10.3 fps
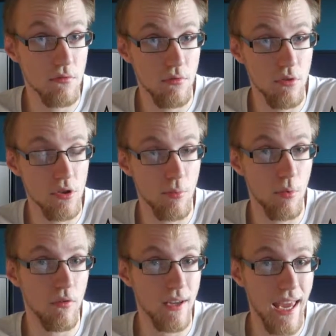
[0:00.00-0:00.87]

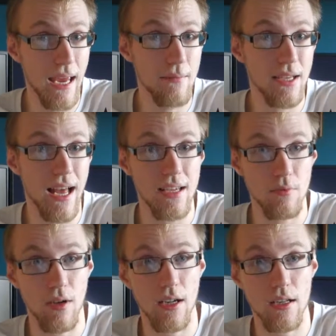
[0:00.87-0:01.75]
usable for games as
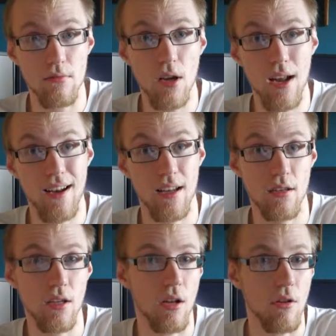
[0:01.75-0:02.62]
well as,
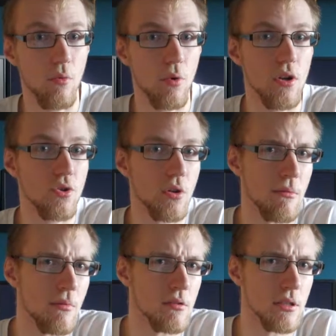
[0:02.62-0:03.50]
you know, you want to enjoy
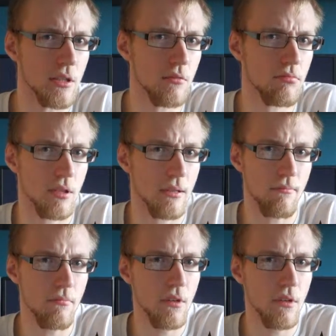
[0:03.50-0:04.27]
your music. Like,